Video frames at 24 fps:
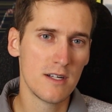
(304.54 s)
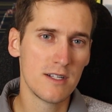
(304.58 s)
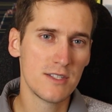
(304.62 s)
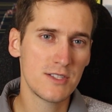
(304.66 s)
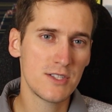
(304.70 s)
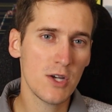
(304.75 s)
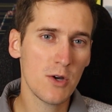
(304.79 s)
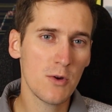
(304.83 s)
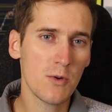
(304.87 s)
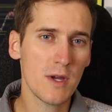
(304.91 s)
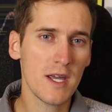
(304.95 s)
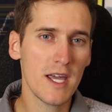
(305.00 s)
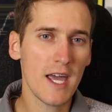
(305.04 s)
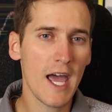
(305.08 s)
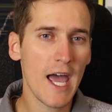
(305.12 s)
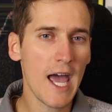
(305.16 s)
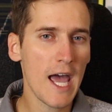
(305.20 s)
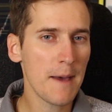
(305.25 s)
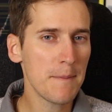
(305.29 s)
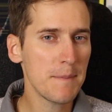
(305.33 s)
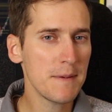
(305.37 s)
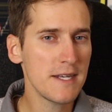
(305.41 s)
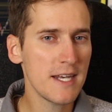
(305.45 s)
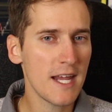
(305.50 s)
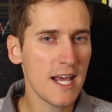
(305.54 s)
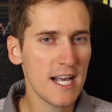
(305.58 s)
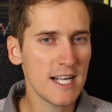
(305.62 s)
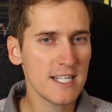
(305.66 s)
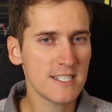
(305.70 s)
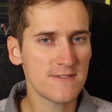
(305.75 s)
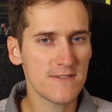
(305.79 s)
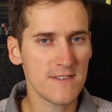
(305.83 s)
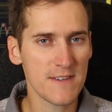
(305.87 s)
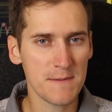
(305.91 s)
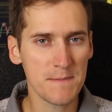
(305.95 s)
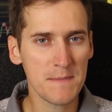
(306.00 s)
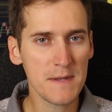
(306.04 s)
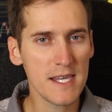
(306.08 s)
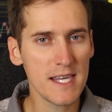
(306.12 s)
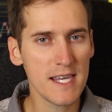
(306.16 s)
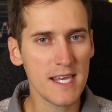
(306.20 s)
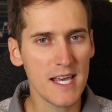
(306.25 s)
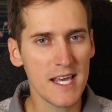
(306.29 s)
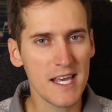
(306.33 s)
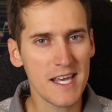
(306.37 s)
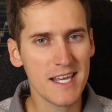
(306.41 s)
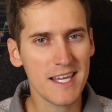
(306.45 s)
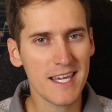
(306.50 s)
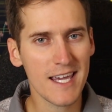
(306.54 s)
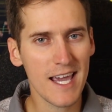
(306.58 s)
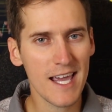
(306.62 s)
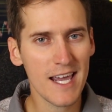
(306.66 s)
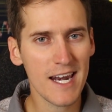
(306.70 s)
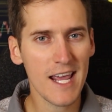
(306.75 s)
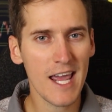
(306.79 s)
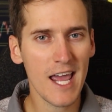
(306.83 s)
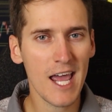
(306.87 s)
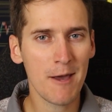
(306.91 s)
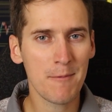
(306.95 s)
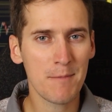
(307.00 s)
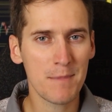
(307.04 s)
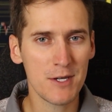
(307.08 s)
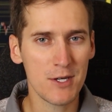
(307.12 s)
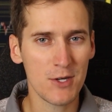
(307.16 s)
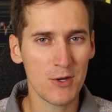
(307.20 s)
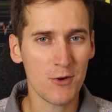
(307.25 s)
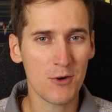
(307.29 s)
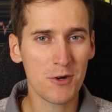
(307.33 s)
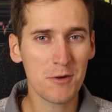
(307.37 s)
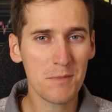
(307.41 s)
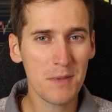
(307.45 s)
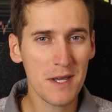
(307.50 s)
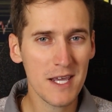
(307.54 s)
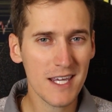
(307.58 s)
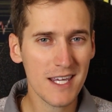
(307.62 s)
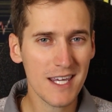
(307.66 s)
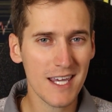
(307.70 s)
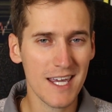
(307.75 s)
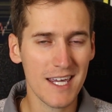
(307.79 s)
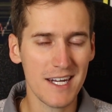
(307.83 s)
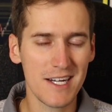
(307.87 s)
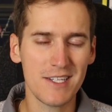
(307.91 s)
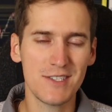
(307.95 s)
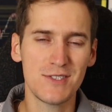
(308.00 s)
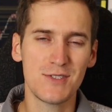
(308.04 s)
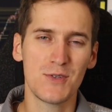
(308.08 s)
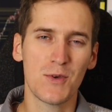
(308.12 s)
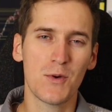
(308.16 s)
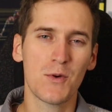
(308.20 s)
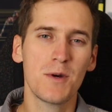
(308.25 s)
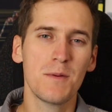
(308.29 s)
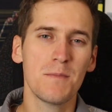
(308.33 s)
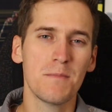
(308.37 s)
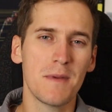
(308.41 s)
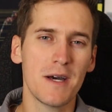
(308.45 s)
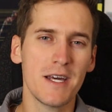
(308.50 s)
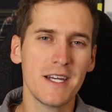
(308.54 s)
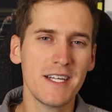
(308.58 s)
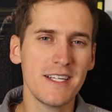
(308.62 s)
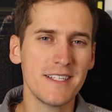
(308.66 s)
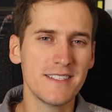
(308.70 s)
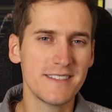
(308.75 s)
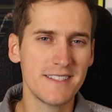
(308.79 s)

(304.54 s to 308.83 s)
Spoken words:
So it happened to SVB. Can it happen to your bank, and is your money